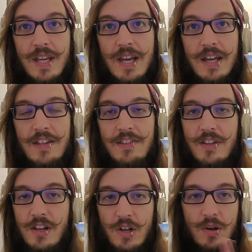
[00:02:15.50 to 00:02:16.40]
yeah. It's
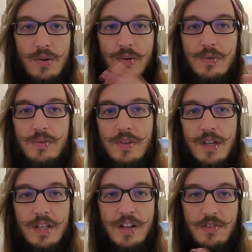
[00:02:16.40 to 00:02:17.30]
gonna go
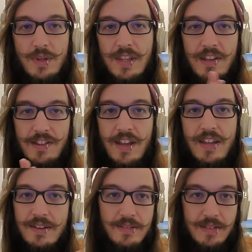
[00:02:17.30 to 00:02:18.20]
because what they
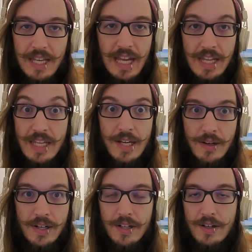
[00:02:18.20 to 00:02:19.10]
said like a
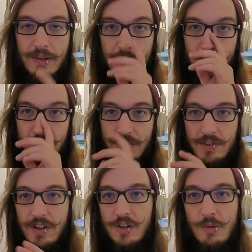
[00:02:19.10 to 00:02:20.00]
year ago was it was
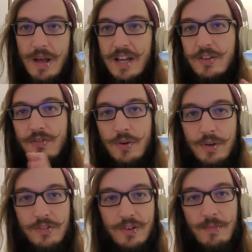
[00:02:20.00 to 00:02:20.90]
gonna go back and
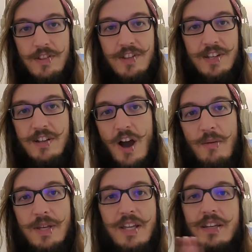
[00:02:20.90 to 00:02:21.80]
forth from
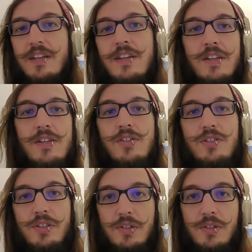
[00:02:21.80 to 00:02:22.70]
sitcom-y
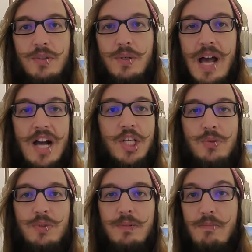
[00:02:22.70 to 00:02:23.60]
to
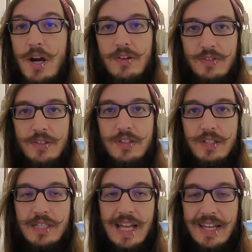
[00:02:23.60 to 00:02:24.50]
actual
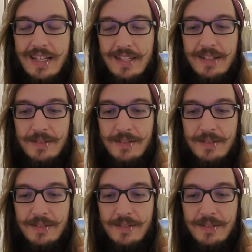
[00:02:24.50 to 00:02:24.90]
Marvel, like